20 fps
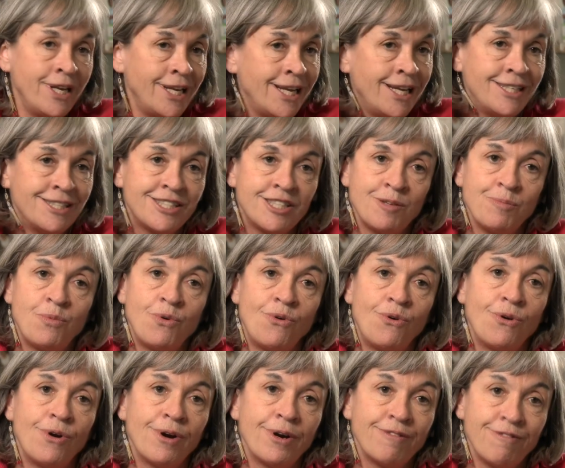need
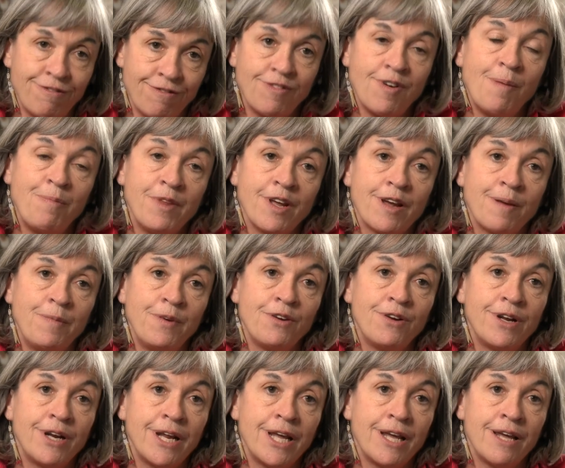support from the
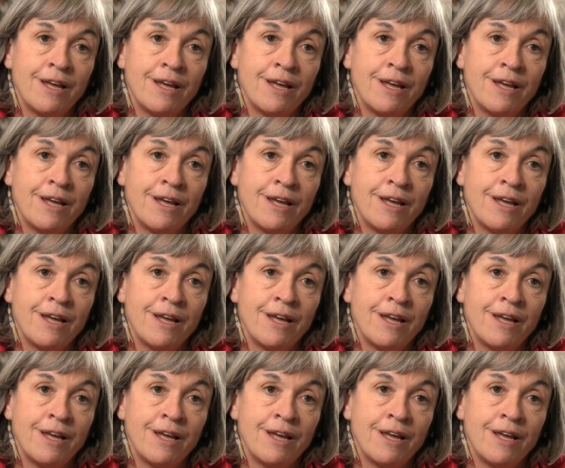community.